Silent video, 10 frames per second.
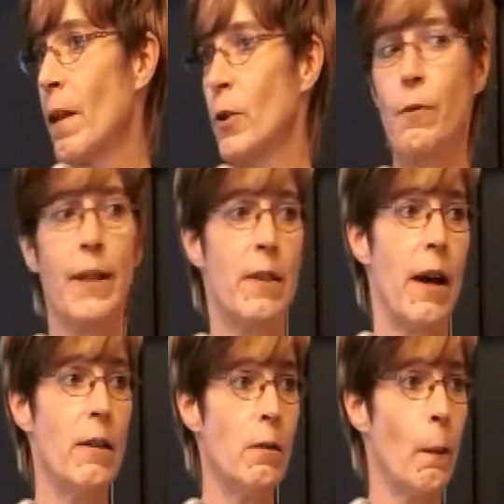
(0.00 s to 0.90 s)
No offense,
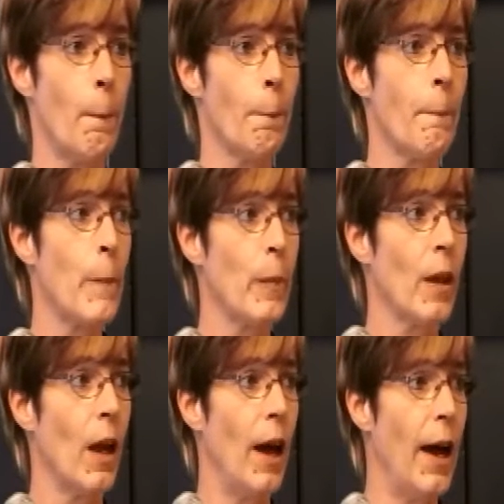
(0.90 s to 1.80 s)
guys.
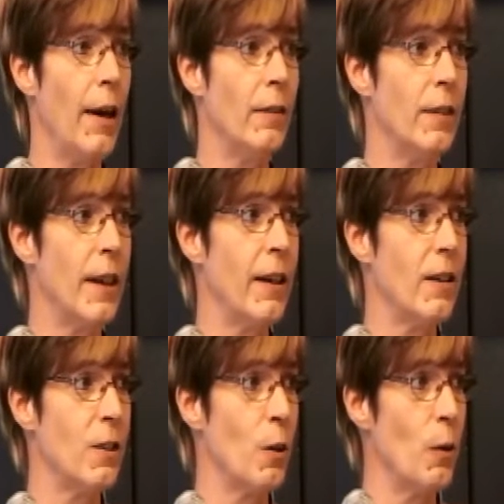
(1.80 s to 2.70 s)
And
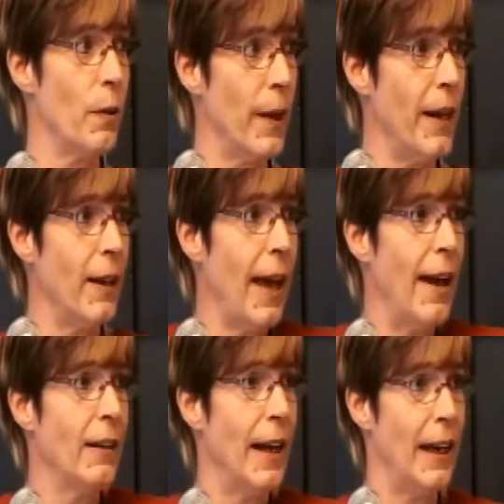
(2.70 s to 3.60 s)
so they
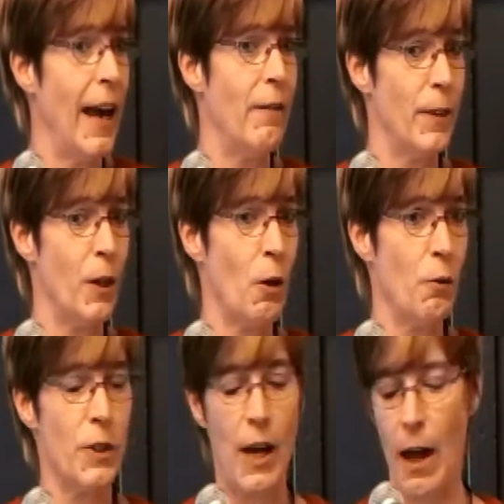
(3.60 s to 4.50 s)
can get heavy
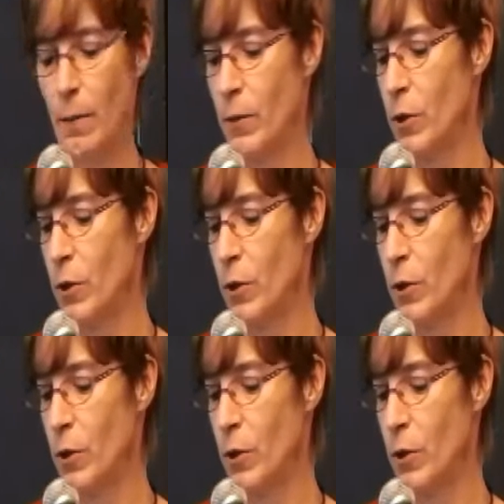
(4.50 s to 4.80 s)
over time.